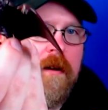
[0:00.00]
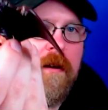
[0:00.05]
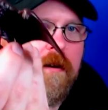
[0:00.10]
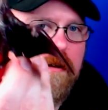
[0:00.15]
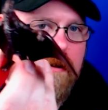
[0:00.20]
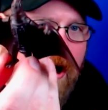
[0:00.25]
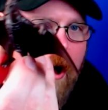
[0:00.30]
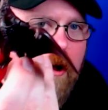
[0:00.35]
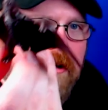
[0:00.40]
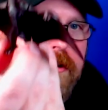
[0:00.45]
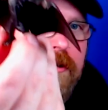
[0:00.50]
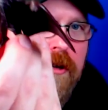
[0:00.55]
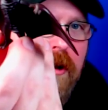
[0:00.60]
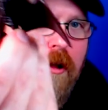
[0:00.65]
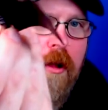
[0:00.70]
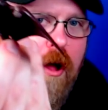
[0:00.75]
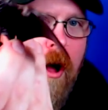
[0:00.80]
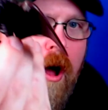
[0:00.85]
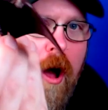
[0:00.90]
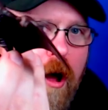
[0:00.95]

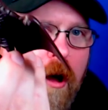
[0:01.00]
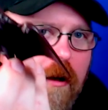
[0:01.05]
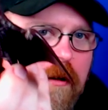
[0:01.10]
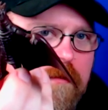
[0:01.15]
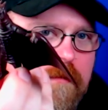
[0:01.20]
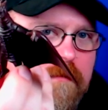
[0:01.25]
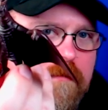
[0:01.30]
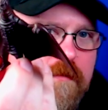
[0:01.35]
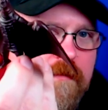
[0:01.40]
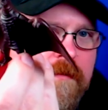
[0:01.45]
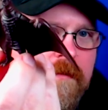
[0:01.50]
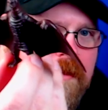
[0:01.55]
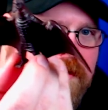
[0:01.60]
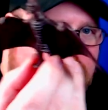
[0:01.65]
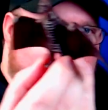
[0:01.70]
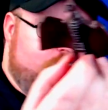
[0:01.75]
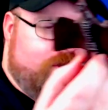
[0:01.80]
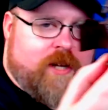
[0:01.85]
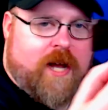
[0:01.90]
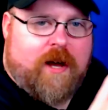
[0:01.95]
Godzilla!
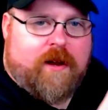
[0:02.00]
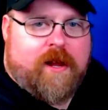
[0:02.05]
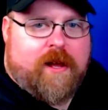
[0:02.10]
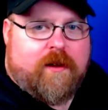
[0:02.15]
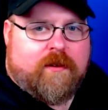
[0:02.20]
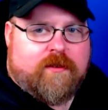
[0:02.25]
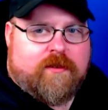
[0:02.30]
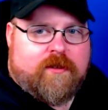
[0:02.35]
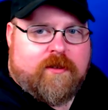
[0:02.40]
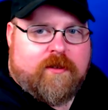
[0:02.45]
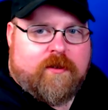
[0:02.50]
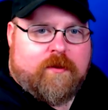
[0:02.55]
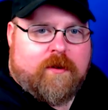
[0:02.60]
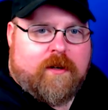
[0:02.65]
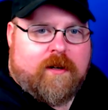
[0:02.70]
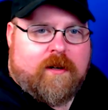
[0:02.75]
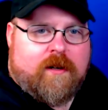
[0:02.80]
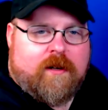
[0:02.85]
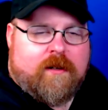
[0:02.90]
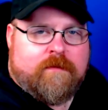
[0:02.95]
Little shout out
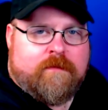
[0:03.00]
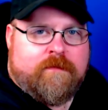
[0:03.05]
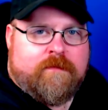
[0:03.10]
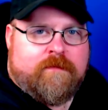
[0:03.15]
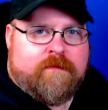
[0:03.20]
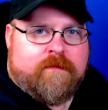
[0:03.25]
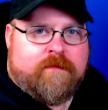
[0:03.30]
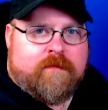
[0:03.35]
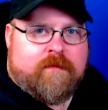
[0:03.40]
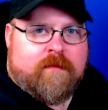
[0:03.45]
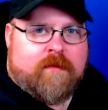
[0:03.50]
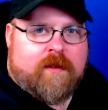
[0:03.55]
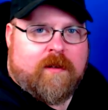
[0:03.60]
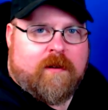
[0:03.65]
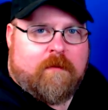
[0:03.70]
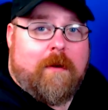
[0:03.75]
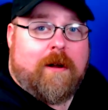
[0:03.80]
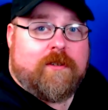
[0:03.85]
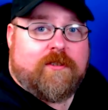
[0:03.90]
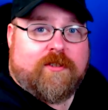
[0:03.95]
to
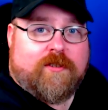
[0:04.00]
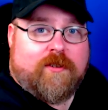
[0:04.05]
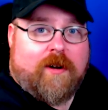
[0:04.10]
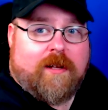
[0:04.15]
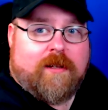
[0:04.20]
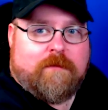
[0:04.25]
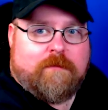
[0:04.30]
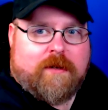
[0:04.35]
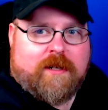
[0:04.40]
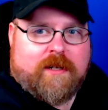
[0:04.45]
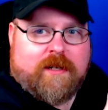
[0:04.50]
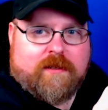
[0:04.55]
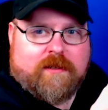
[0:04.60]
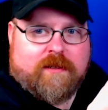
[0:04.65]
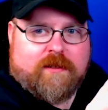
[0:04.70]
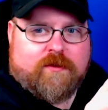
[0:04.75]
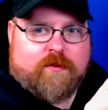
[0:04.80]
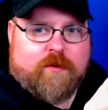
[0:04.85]
Monster Island buddies. That's